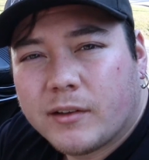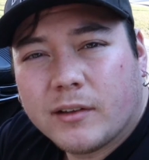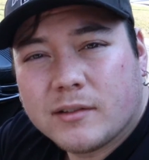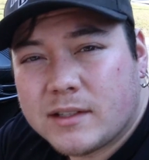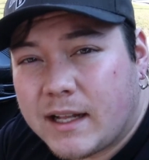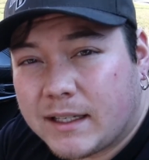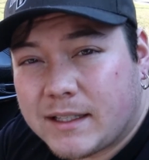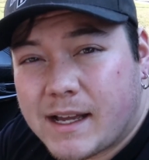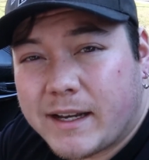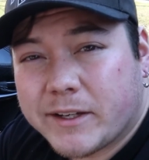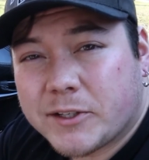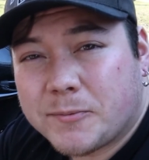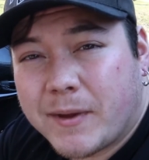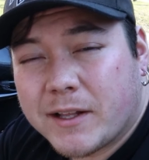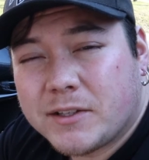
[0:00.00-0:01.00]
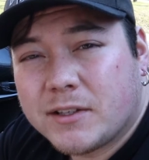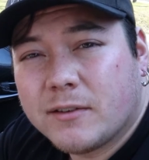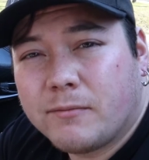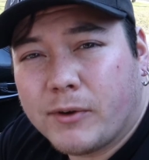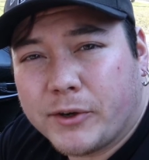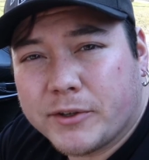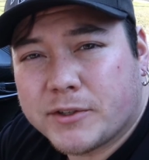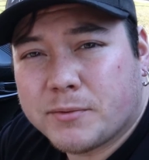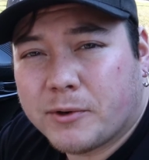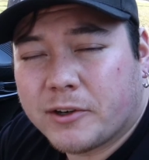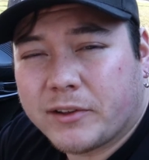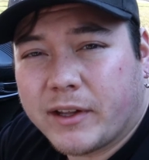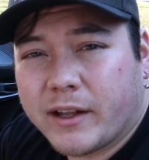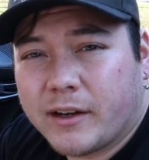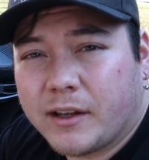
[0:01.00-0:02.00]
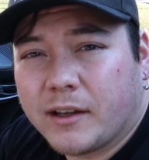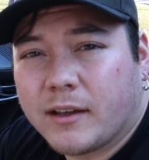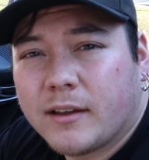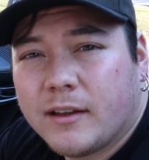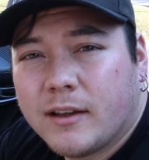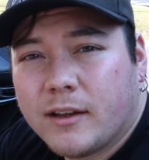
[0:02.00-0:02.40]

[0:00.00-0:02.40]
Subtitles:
It's not that expensive and it's worth getting.